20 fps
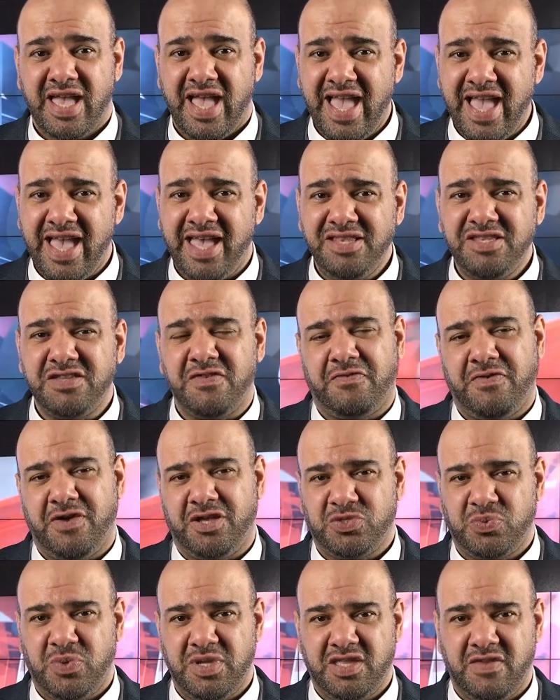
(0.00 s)
and the
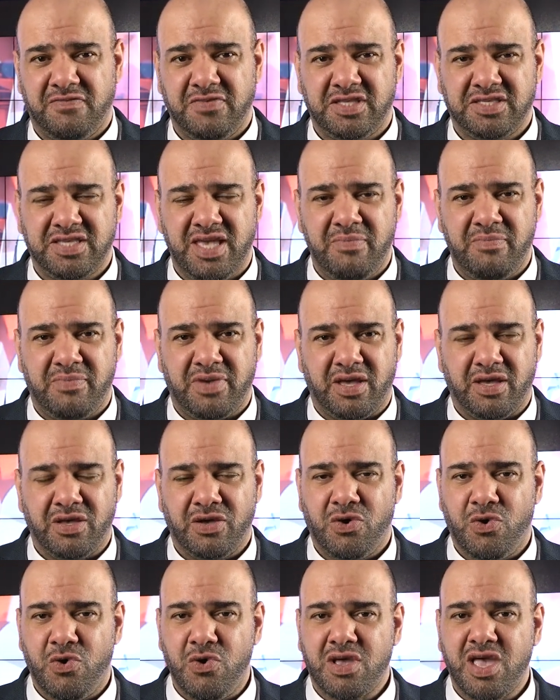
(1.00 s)
first week of December,
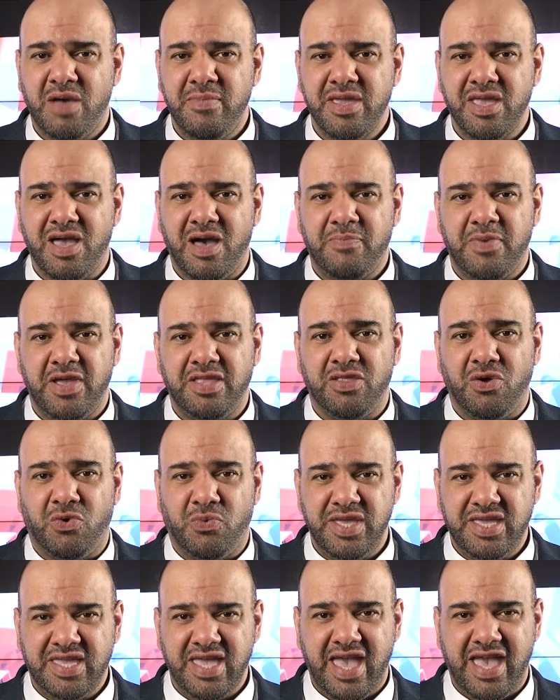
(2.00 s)
all coming up in the
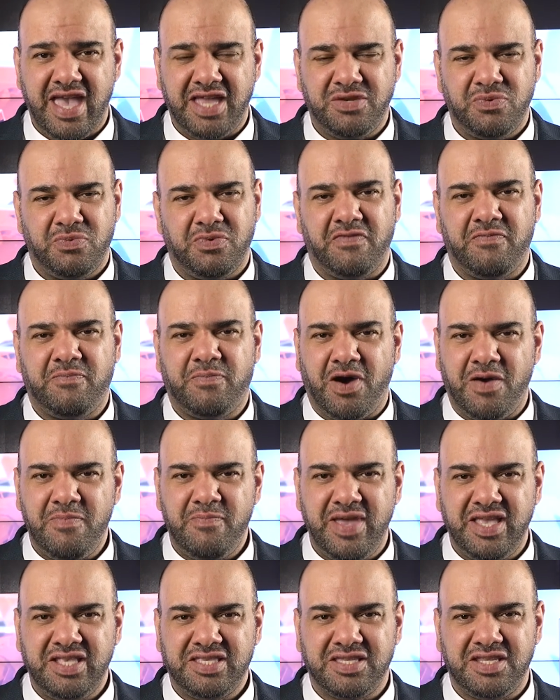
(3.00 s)
week ahead with
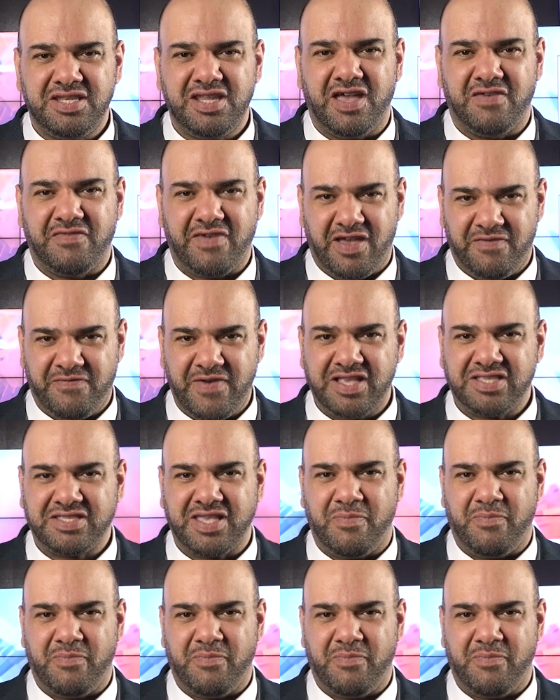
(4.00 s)
Bob Mason of FX